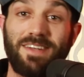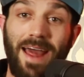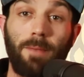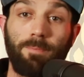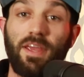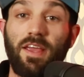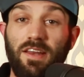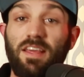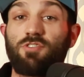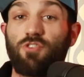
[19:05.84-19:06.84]
not being
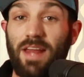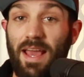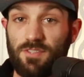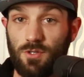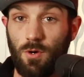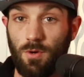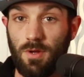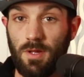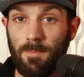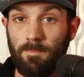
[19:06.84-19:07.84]
an ignorant asshole.
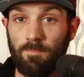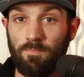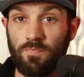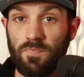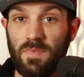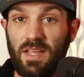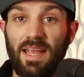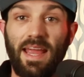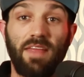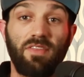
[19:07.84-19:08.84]

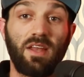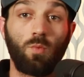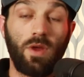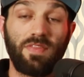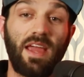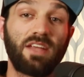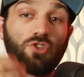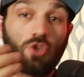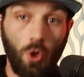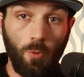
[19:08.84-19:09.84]
And then when they
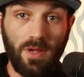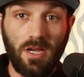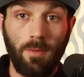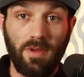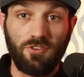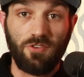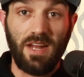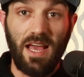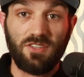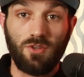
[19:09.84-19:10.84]
do become ignorant
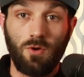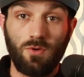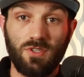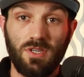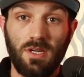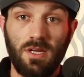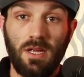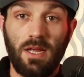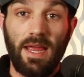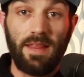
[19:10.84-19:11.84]
assholes,
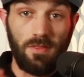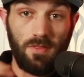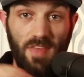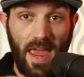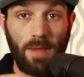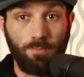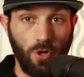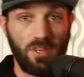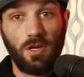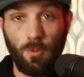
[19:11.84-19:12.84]
and they
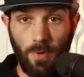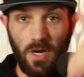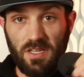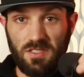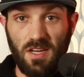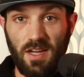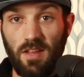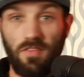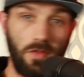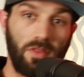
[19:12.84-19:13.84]
bring their buddies in,
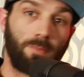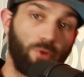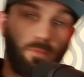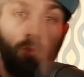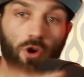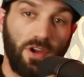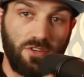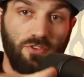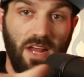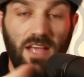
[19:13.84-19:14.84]
and then they bring more
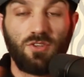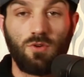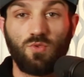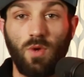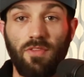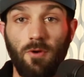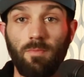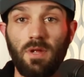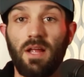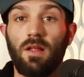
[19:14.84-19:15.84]
ignorant assholes with them,
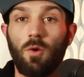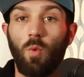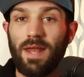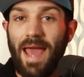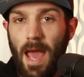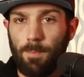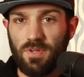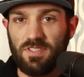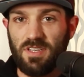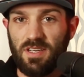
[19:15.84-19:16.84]
what
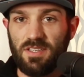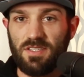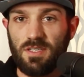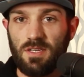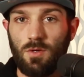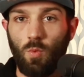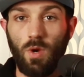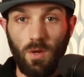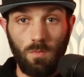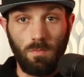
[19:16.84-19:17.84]
happens is
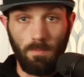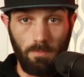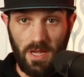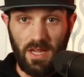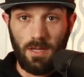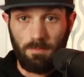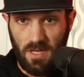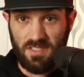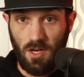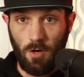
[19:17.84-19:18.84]
we, me,
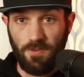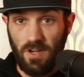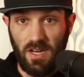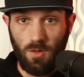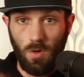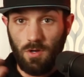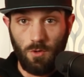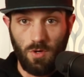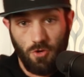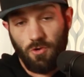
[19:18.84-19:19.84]
myself, and anyone
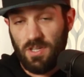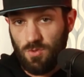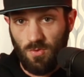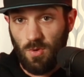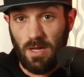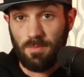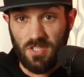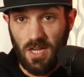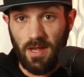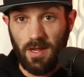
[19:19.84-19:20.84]
who agrees with what I'm
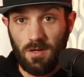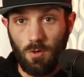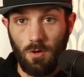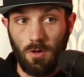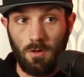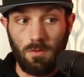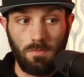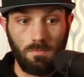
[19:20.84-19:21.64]
saying or